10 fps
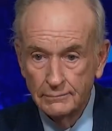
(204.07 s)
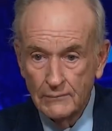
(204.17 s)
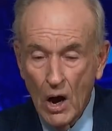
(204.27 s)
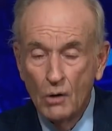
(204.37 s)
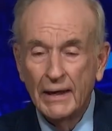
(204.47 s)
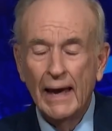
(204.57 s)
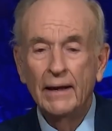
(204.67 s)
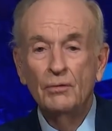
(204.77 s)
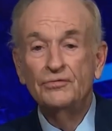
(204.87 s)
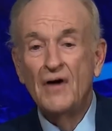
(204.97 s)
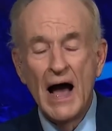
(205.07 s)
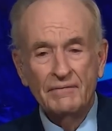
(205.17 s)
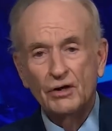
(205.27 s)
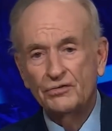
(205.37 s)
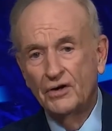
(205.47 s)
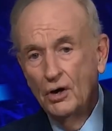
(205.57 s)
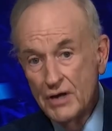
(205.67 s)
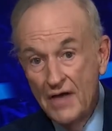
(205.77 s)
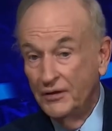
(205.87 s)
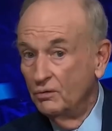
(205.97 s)
Okay, that was 5 years ago.
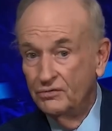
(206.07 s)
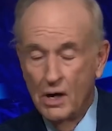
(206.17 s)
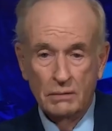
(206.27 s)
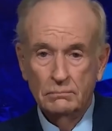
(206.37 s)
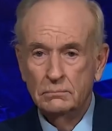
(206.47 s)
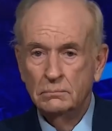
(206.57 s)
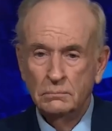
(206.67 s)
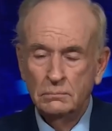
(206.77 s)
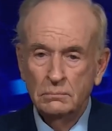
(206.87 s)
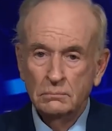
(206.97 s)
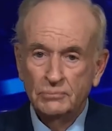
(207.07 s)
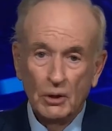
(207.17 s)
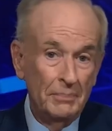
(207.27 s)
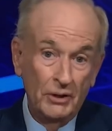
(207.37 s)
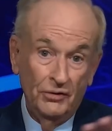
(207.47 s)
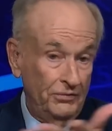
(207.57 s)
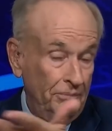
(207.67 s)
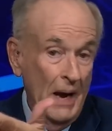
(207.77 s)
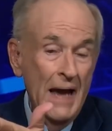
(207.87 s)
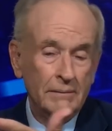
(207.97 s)
Nothing was done. So because it was
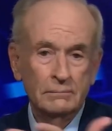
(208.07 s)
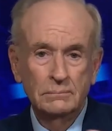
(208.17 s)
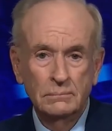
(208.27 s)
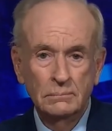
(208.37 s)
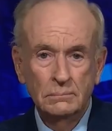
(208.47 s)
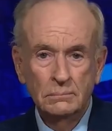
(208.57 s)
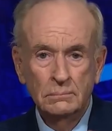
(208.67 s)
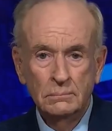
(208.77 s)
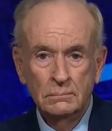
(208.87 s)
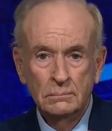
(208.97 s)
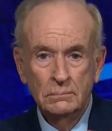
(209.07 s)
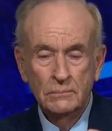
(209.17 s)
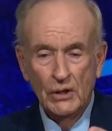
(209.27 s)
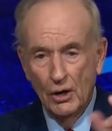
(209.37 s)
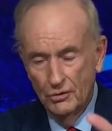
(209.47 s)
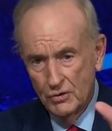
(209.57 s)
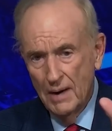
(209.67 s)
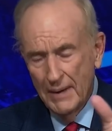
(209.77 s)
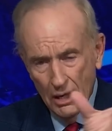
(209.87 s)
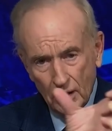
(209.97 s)
Biden. You know,
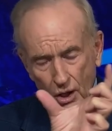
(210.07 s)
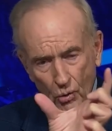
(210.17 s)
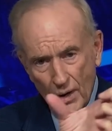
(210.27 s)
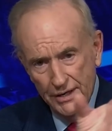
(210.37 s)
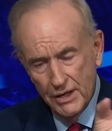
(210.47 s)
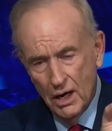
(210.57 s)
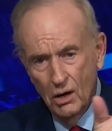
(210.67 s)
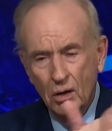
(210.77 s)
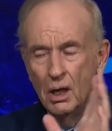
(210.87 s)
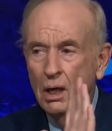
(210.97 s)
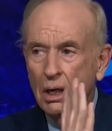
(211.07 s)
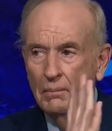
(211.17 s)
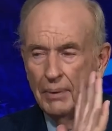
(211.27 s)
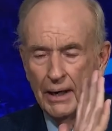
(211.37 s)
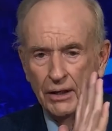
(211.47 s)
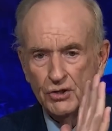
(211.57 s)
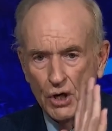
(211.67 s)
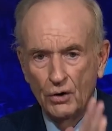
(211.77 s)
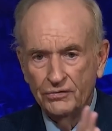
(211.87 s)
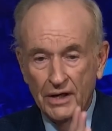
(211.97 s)
Trump had a little window, but he
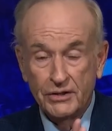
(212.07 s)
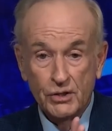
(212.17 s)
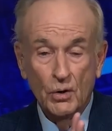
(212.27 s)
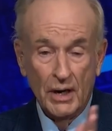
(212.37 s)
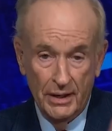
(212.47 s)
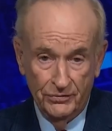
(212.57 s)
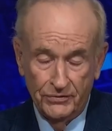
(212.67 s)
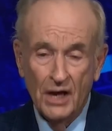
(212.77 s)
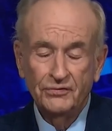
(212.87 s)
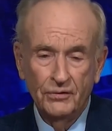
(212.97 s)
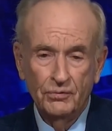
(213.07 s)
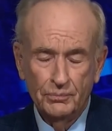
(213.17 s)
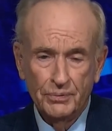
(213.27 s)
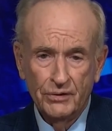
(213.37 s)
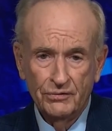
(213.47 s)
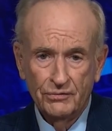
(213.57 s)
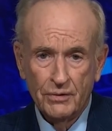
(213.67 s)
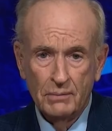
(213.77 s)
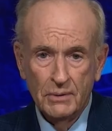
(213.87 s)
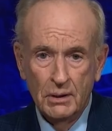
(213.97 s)
chose not to do it. I discussed it with President
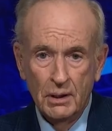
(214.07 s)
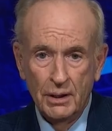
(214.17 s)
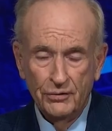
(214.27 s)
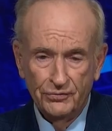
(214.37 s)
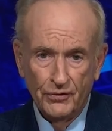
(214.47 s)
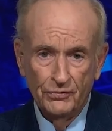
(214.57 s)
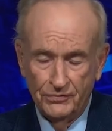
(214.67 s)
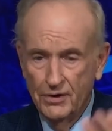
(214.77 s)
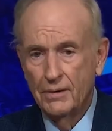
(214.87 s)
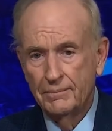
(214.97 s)
Trump in his first term.